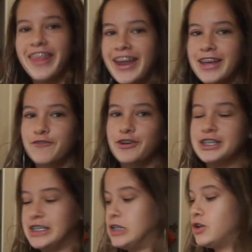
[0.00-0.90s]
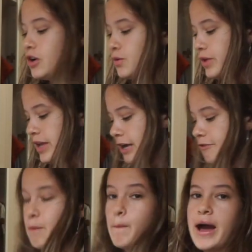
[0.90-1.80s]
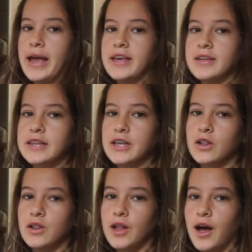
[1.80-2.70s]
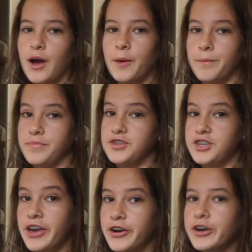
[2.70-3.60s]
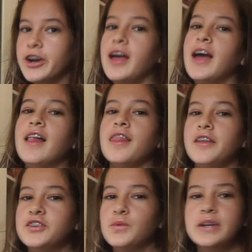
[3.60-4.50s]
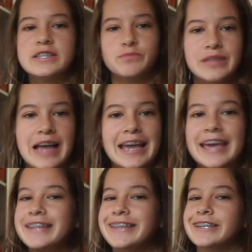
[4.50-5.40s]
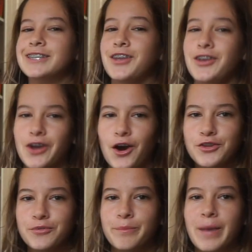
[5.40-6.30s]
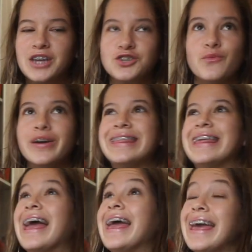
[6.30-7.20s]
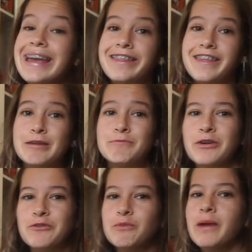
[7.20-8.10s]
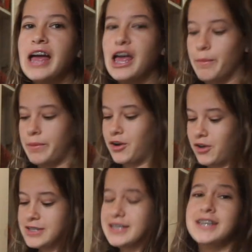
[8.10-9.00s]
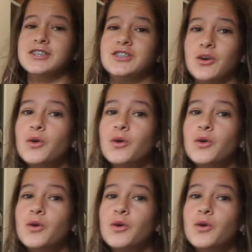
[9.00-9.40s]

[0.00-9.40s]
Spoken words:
Then if we continue going, we have my little chair. This one is black. It does not match with anything in my room, but honestly it is so